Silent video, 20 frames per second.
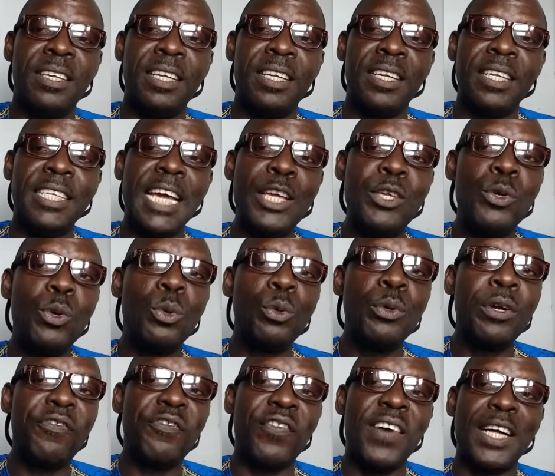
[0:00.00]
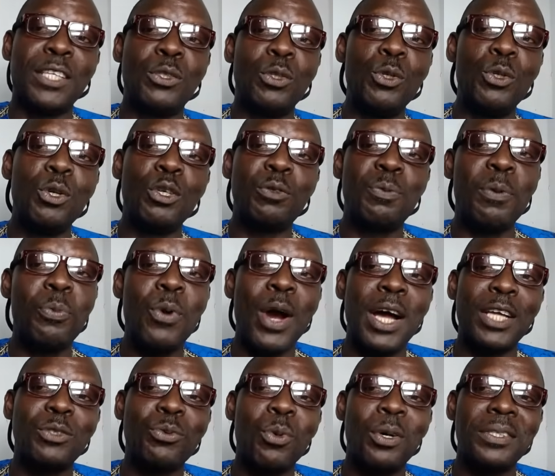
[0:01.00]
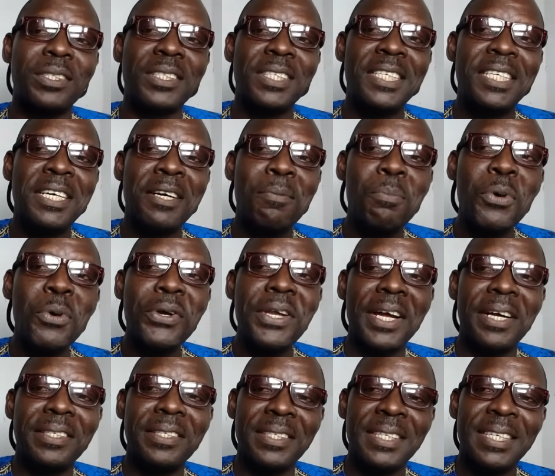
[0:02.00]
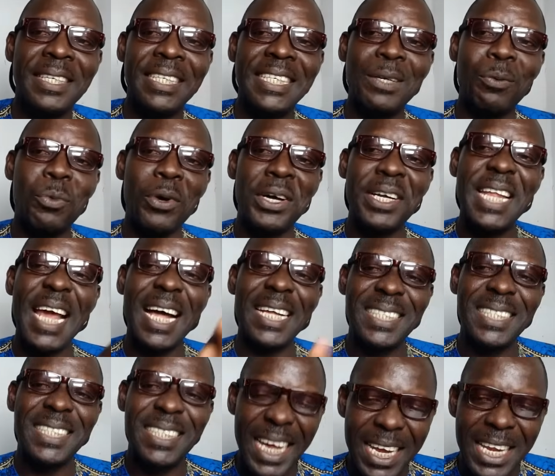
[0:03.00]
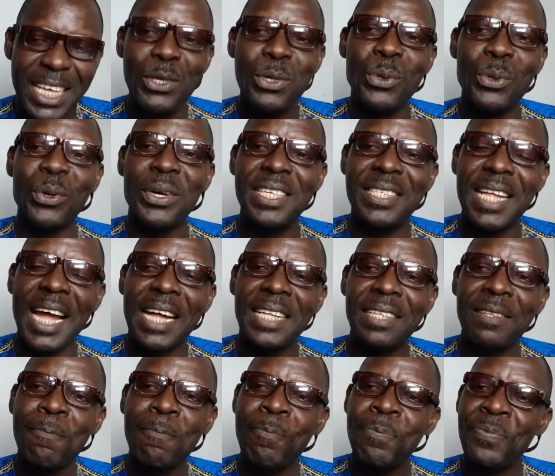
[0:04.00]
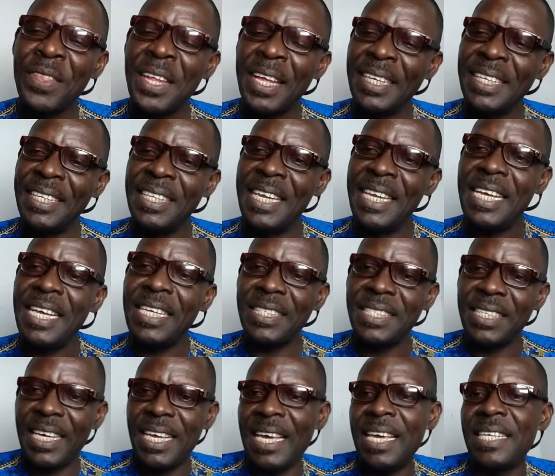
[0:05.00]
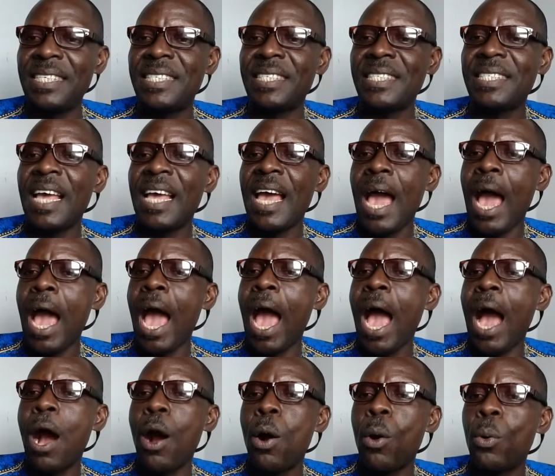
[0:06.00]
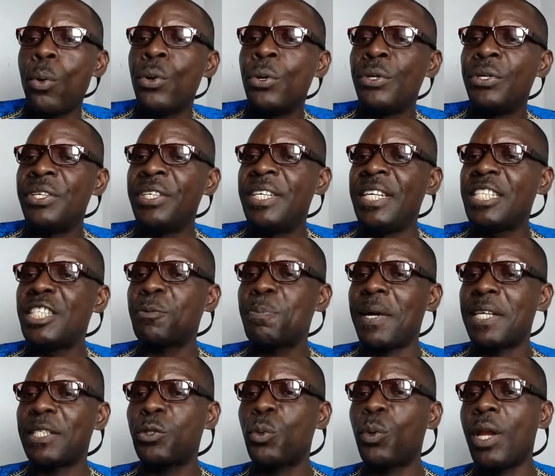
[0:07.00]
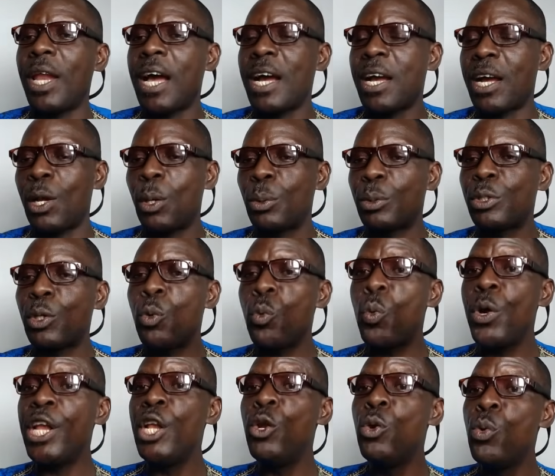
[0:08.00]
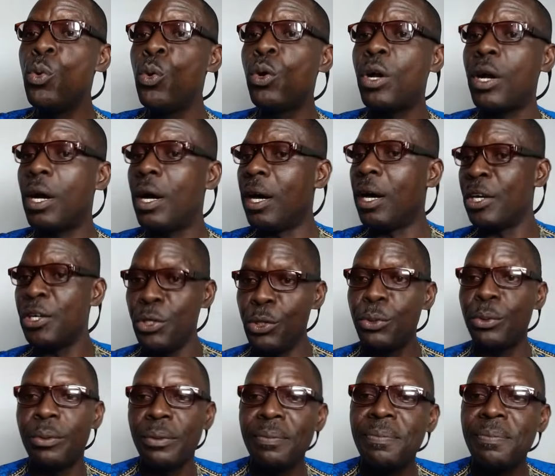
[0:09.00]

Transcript: Then you will refer to those people as what? Model. What they are telling you is that this is how this particular cloth will look on you.